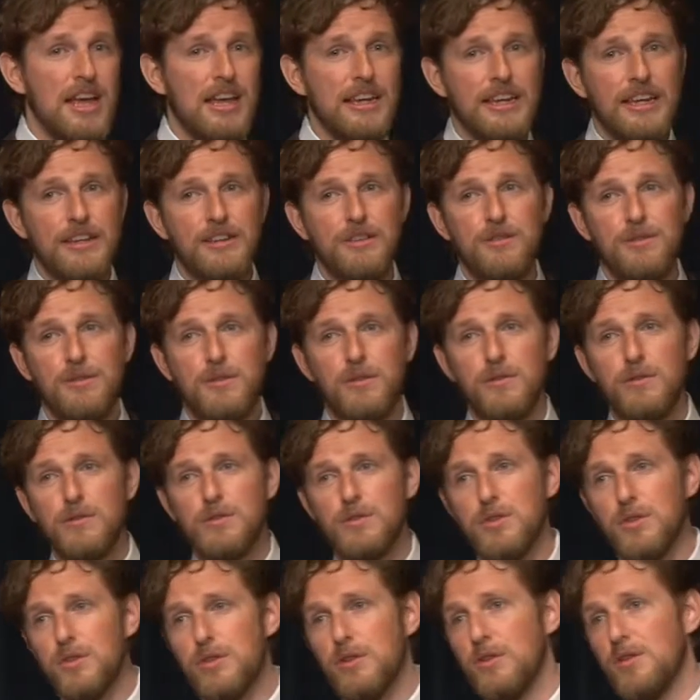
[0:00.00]
Can you use
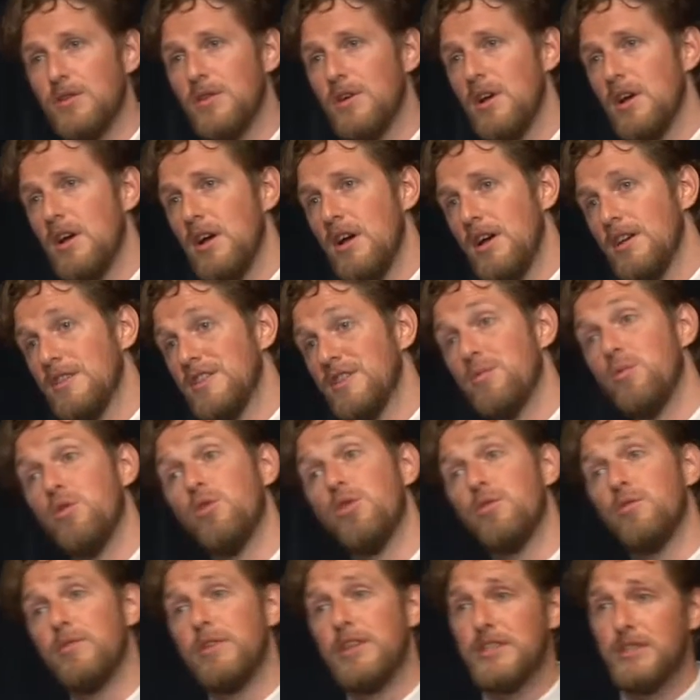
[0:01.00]
your
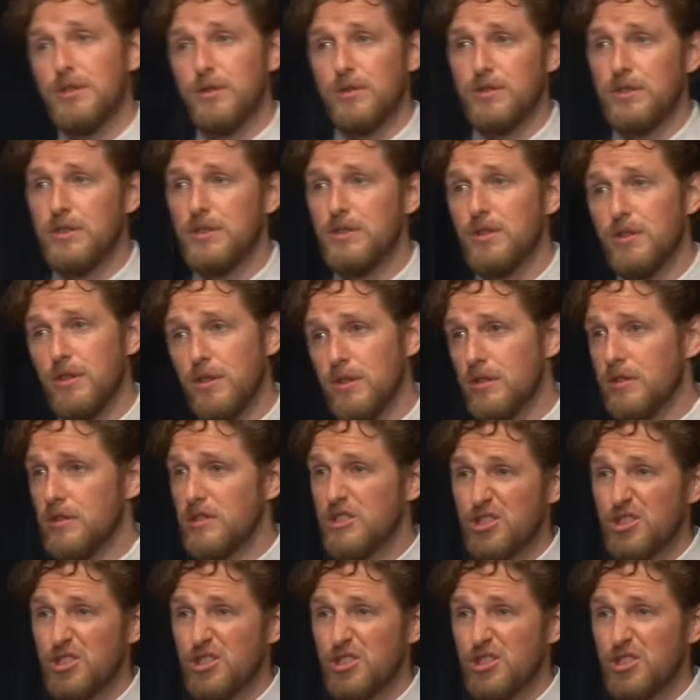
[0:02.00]
support resources or your